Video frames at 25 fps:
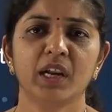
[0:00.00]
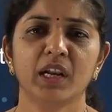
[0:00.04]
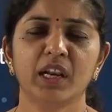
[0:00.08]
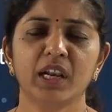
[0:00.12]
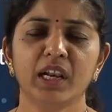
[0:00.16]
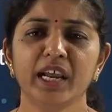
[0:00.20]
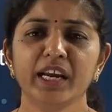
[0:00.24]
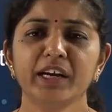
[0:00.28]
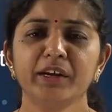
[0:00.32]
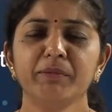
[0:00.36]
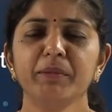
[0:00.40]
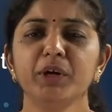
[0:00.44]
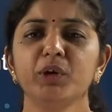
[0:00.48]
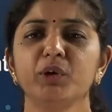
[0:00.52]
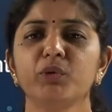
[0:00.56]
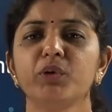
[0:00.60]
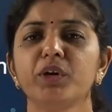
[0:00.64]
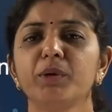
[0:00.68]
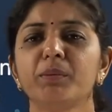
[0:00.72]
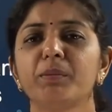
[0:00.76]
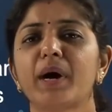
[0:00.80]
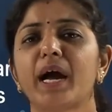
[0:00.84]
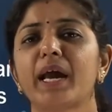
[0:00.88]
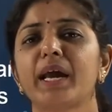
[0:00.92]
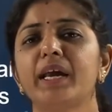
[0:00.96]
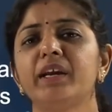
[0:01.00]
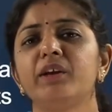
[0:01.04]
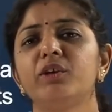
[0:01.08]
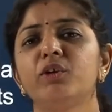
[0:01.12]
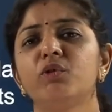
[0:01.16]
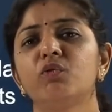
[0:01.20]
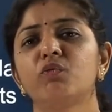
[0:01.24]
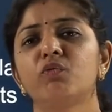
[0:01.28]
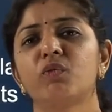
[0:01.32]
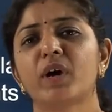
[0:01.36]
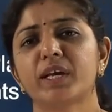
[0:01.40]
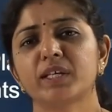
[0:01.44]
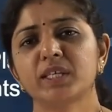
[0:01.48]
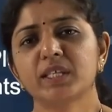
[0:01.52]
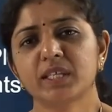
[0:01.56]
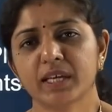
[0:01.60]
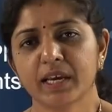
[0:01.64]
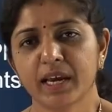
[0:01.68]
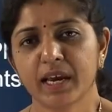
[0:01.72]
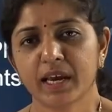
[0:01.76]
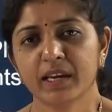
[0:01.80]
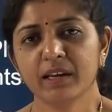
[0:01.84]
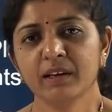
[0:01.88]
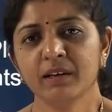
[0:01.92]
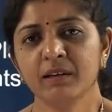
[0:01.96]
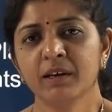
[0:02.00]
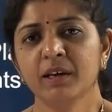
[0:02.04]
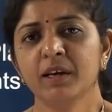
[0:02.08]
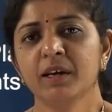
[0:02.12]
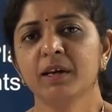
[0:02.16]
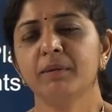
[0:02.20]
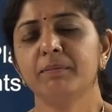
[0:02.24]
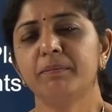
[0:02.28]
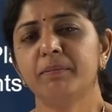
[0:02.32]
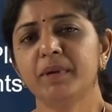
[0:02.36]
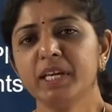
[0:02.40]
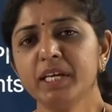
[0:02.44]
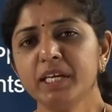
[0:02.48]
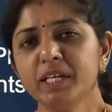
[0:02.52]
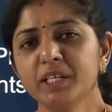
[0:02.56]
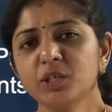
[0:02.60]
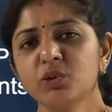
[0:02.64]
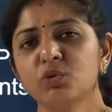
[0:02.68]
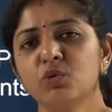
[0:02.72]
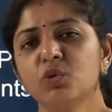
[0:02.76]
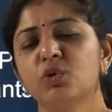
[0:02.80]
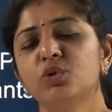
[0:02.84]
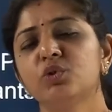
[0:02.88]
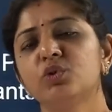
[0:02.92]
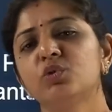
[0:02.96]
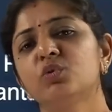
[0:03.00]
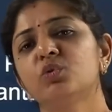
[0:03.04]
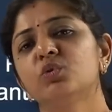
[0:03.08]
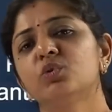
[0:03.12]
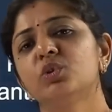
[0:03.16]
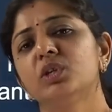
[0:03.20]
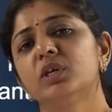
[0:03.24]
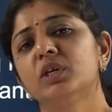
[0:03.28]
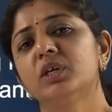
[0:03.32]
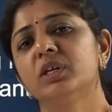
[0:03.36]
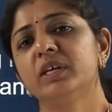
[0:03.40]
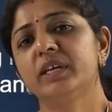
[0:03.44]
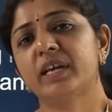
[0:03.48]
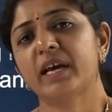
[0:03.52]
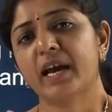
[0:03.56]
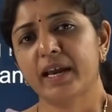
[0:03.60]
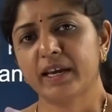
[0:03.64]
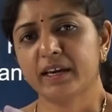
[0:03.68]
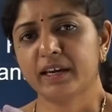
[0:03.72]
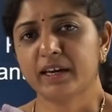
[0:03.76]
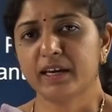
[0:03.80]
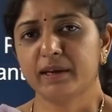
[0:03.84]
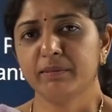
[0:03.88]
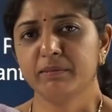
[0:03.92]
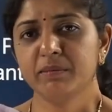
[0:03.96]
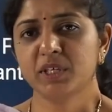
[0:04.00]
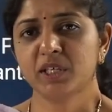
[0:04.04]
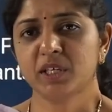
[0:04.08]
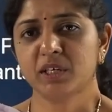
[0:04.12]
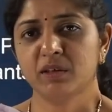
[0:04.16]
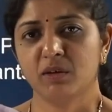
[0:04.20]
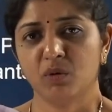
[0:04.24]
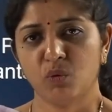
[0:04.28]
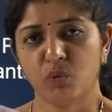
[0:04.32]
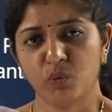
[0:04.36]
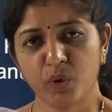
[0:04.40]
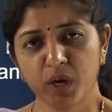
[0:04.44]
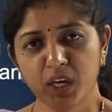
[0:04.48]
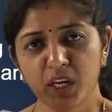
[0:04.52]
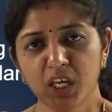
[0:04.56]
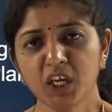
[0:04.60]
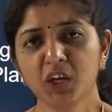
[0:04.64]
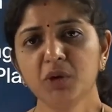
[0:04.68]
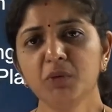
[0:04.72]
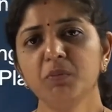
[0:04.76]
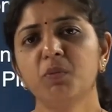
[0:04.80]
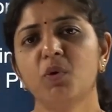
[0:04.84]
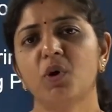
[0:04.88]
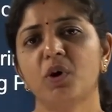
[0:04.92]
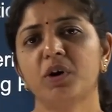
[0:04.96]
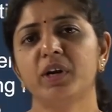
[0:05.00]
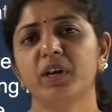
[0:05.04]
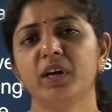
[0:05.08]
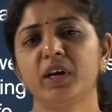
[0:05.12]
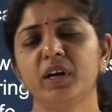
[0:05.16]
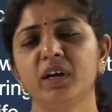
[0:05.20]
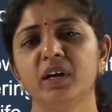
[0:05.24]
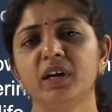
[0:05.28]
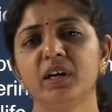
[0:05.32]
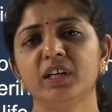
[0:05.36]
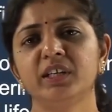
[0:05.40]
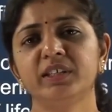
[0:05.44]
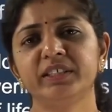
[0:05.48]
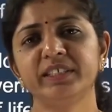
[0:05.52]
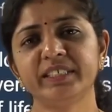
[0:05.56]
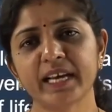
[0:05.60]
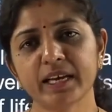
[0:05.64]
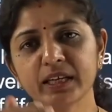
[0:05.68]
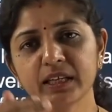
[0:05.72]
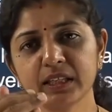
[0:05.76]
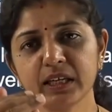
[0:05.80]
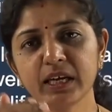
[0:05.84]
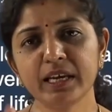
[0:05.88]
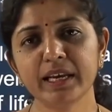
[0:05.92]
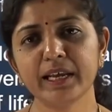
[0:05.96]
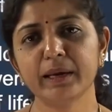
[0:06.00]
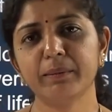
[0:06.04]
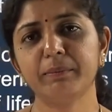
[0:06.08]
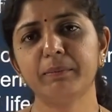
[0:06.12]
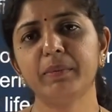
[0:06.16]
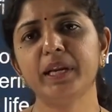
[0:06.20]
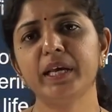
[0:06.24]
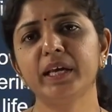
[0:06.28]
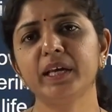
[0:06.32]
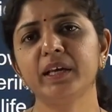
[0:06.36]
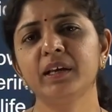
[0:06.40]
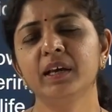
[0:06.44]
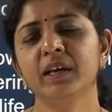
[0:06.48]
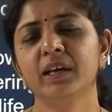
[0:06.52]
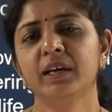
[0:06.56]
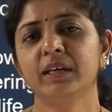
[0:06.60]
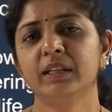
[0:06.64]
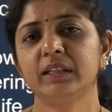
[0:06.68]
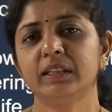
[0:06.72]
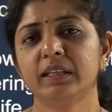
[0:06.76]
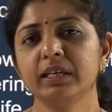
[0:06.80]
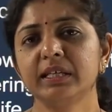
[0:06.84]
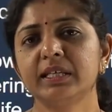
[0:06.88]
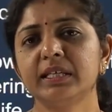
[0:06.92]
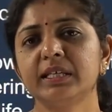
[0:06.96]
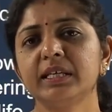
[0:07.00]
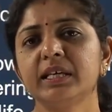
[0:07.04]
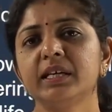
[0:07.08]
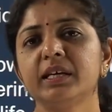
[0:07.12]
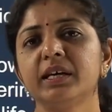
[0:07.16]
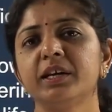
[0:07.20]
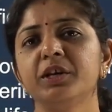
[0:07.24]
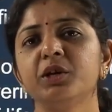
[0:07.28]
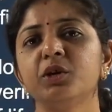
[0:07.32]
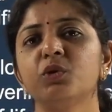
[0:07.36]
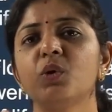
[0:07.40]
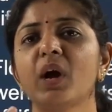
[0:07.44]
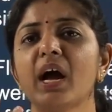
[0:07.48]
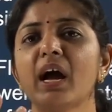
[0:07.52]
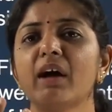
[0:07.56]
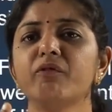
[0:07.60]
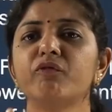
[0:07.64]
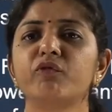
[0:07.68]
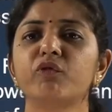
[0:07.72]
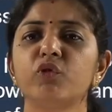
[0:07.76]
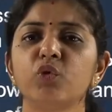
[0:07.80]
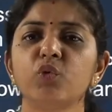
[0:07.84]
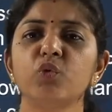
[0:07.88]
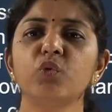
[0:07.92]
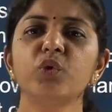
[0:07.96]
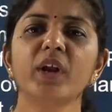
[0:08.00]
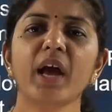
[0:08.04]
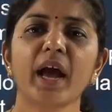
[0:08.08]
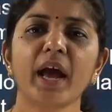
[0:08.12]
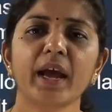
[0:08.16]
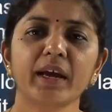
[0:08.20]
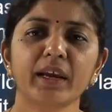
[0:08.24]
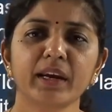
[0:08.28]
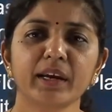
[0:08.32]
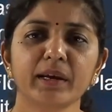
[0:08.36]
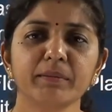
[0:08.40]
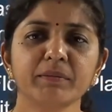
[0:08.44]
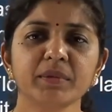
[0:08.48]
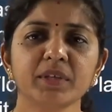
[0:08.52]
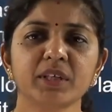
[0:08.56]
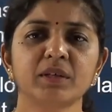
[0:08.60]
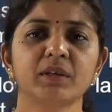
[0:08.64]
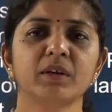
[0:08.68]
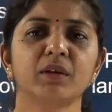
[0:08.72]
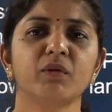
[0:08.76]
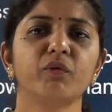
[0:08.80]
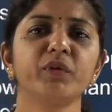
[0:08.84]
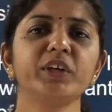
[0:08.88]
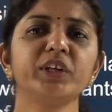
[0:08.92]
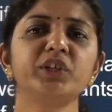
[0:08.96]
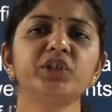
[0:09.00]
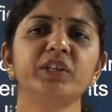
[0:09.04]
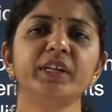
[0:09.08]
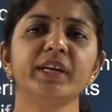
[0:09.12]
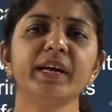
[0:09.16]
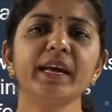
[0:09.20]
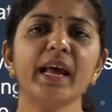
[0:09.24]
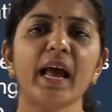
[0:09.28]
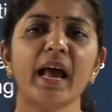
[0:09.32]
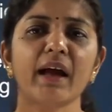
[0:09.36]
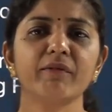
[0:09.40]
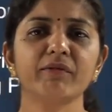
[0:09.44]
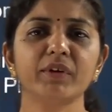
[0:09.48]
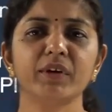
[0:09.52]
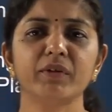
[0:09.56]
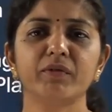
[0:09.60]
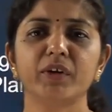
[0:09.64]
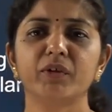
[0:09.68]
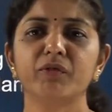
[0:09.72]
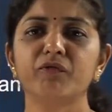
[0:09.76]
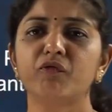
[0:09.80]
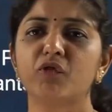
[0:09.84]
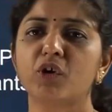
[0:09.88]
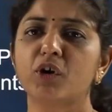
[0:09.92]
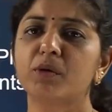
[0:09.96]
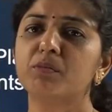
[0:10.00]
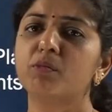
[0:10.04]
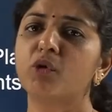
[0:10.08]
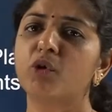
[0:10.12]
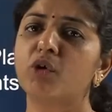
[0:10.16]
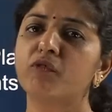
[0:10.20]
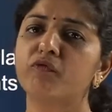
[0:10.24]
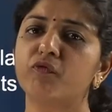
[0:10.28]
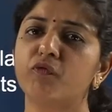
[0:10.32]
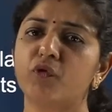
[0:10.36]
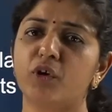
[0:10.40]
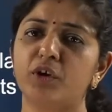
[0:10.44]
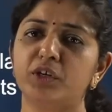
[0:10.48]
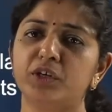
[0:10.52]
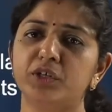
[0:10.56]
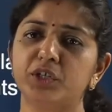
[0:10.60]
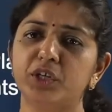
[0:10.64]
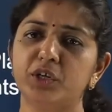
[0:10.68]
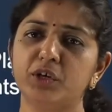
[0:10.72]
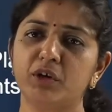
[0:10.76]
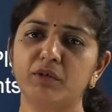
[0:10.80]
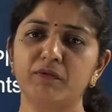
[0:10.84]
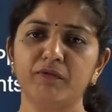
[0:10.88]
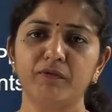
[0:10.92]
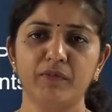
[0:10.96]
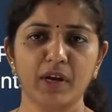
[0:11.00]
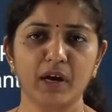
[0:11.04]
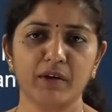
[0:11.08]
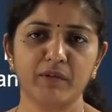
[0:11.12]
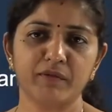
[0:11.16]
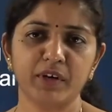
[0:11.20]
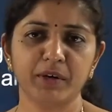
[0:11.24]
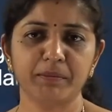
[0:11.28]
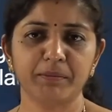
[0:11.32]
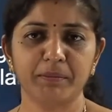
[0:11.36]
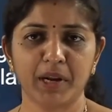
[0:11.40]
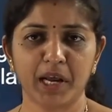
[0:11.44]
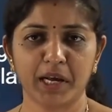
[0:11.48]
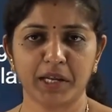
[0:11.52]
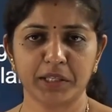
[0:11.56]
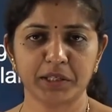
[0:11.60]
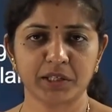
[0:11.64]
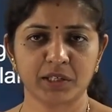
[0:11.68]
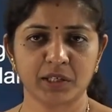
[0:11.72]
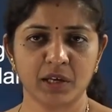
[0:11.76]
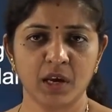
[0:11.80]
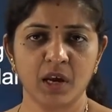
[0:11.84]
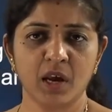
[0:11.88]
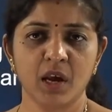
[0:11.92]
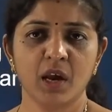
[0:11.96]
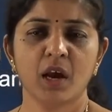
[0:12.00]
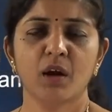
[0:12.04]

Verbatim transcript: Let me to remind you once again, please go through the diagrams, very important. Check the labeling. This year you have two diagrams which they have given from morphology of flowering plants.